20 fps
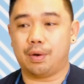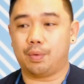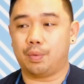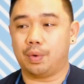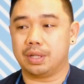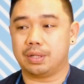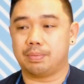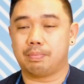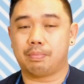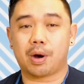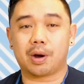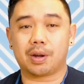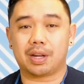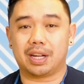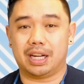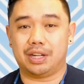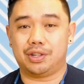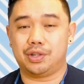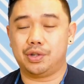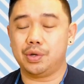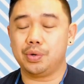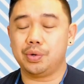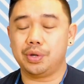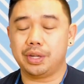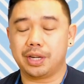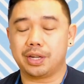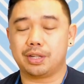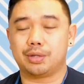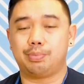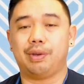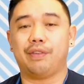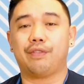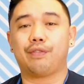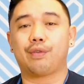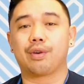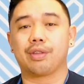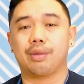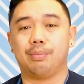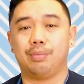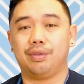it was marketed 2 years
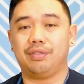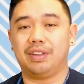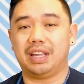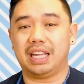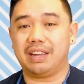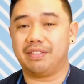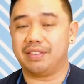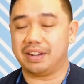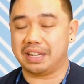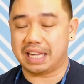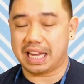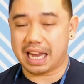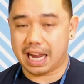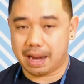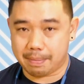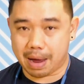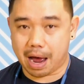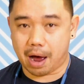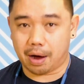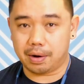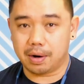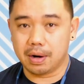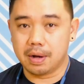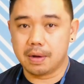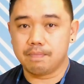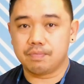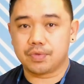before the movie even came out.